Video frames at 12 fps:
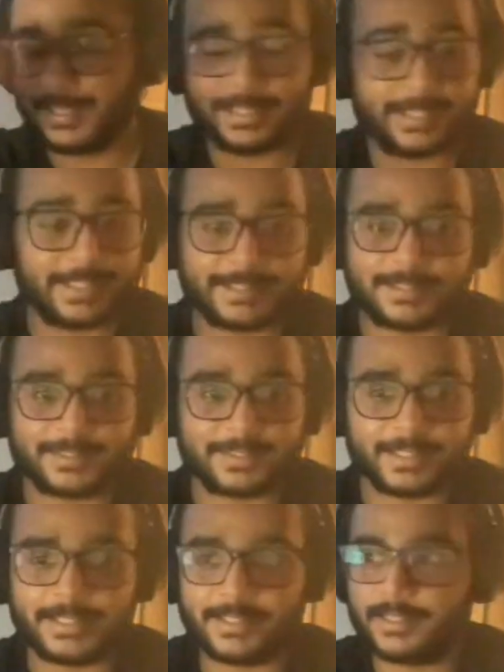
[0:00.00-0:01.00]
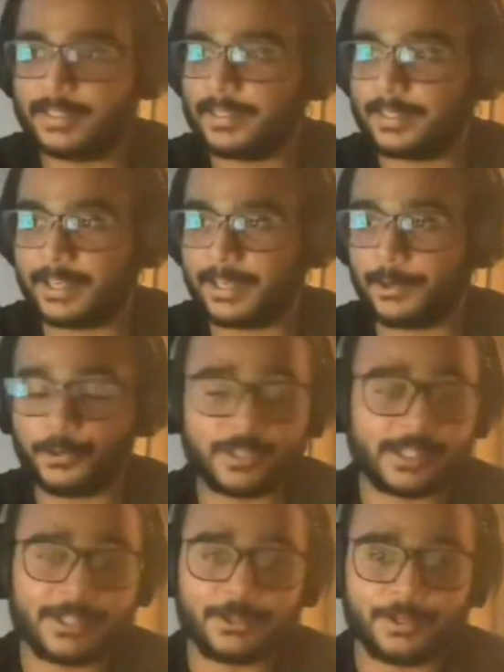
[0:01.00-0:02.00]
I guess I
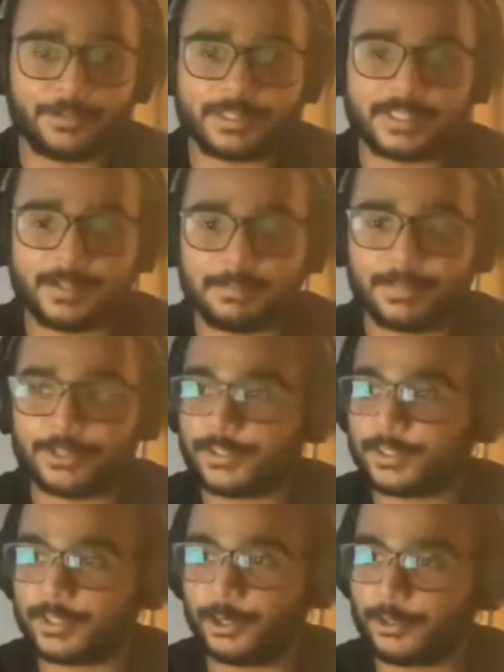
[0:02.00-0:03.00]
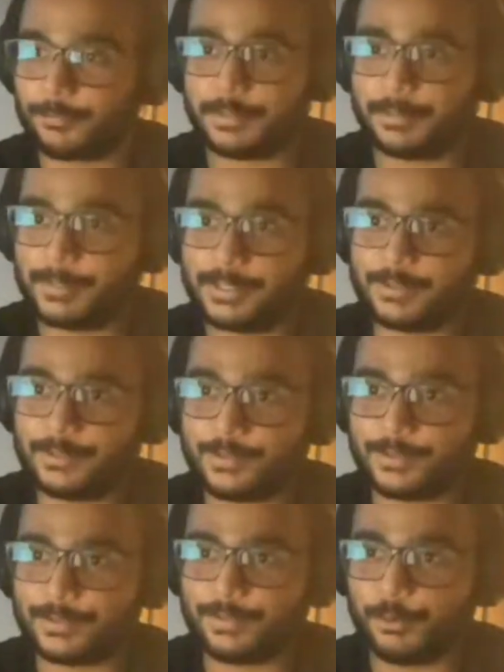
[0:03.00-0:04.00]
don't really know if it's him because a lot of people
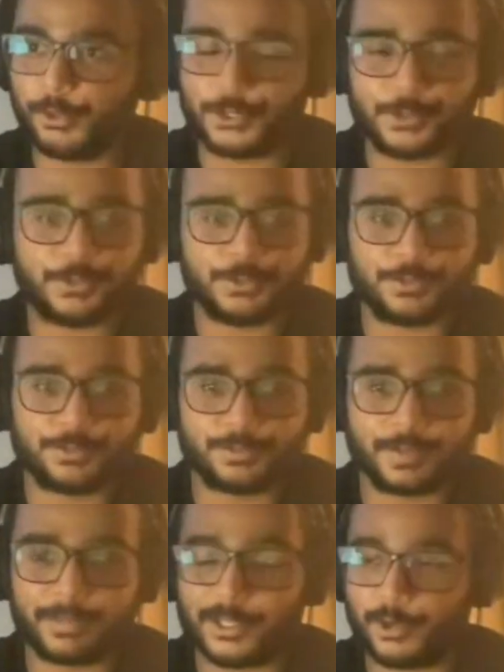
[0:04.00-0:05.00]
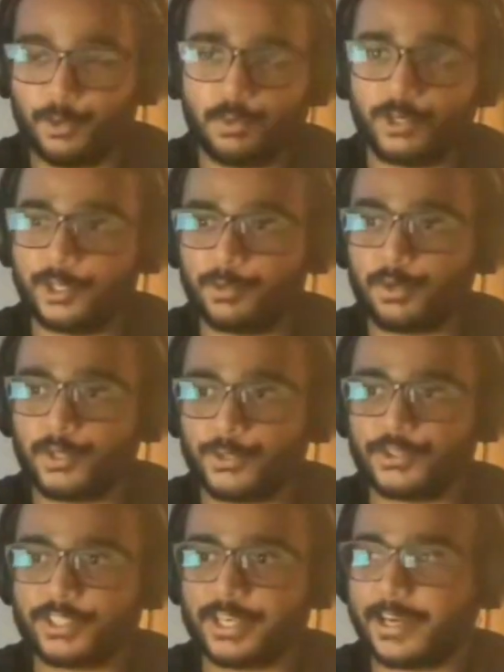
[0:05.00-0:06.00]
want to, I mean, who wouldn't want
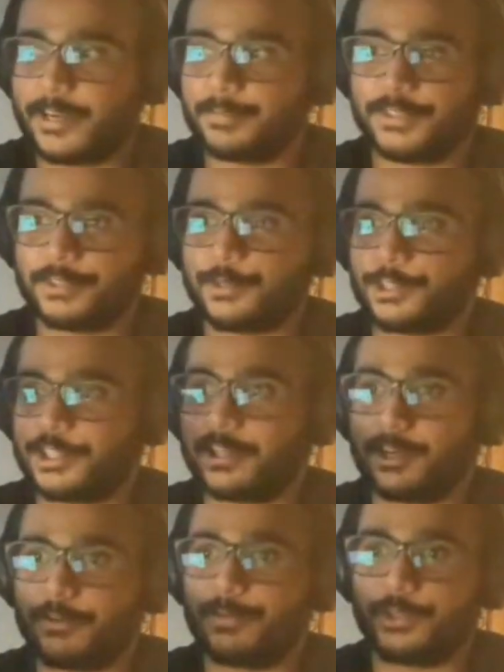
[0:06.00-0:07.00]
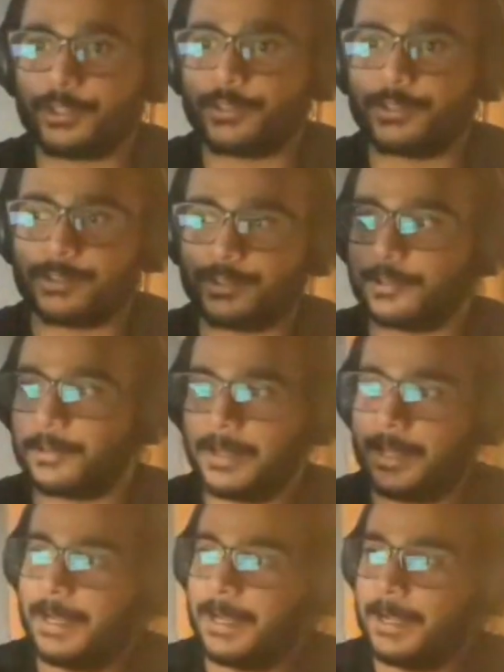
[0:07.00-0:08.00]
to say I am Satoshi Nakamoto? So
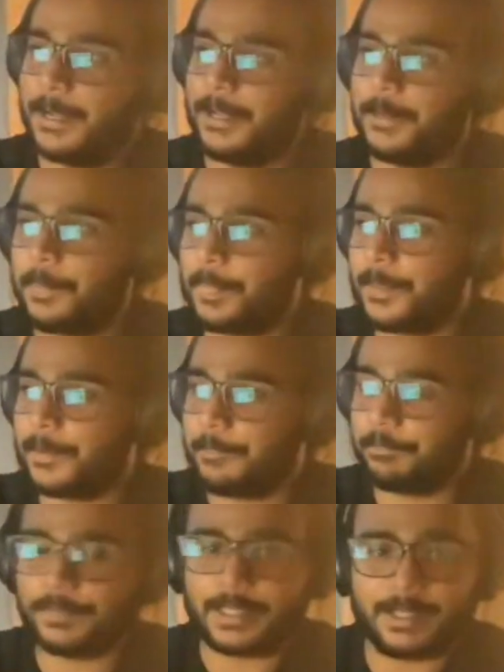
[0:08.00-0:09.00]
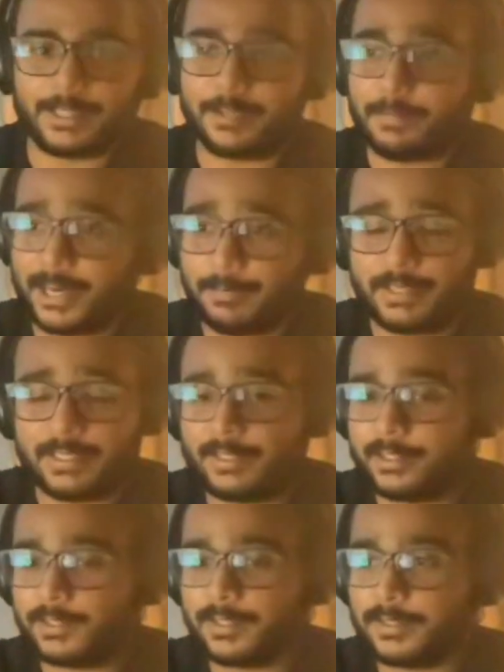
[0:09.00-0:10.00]
he might be
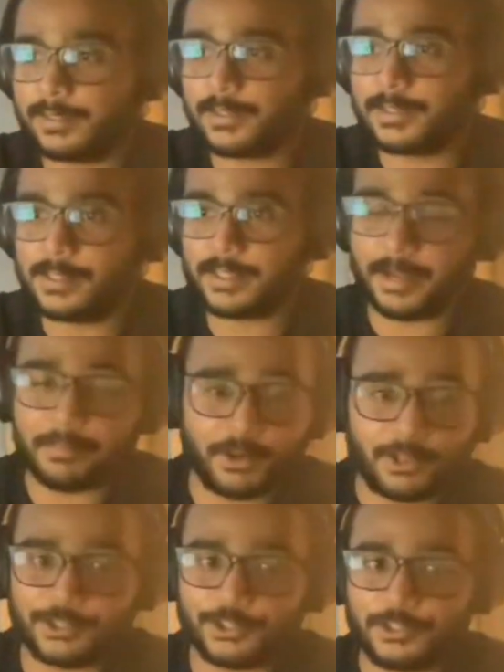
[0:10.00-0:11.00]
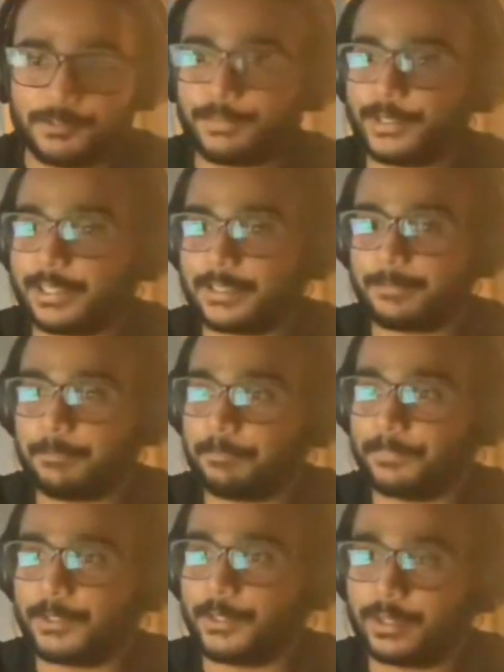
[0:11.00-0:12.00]
in the early circles. I'm not sure, but
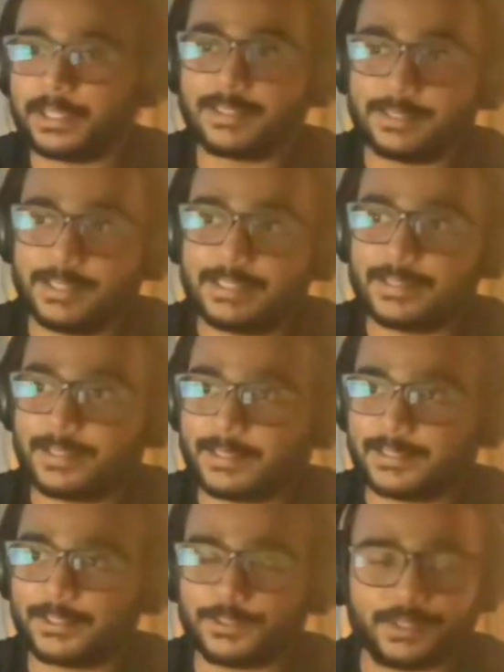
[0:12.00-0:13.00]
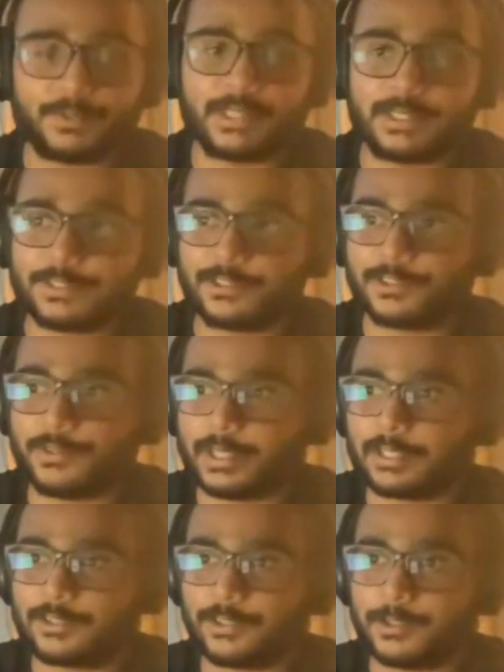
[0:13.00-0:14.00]
it's really interesting to see where this is
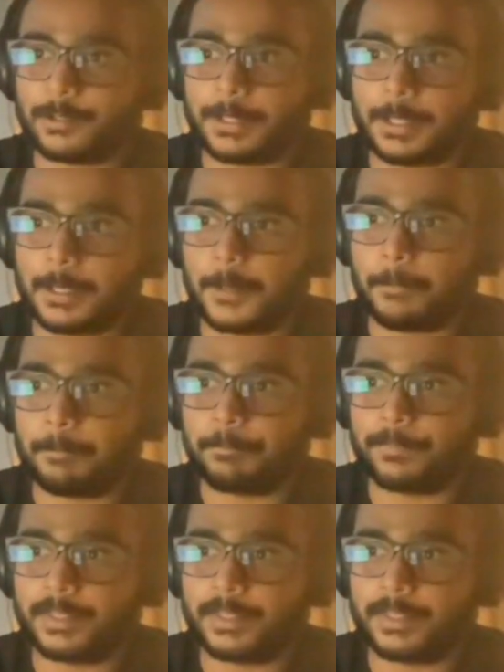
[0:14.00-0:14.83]
going. So